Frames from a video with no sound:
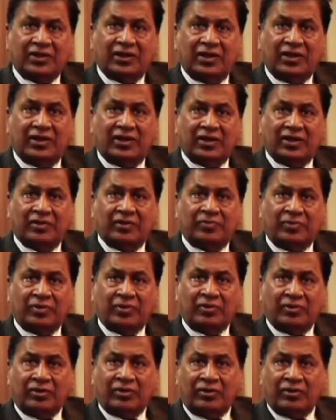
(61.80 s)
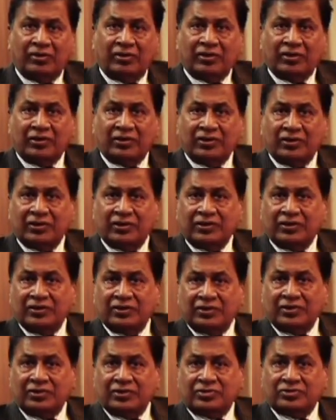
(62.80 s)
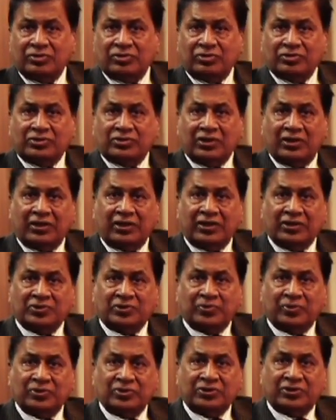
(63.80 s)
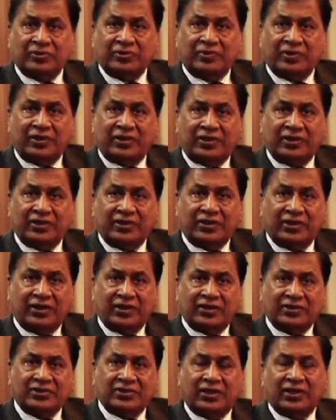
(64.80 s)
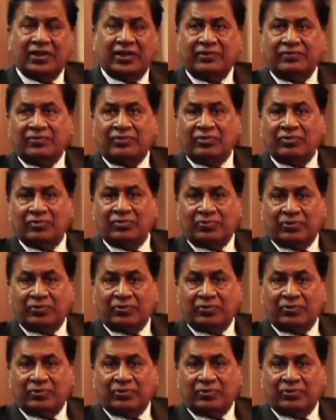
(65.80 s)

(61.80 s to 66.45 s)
and above all, social responsibility as a lifelong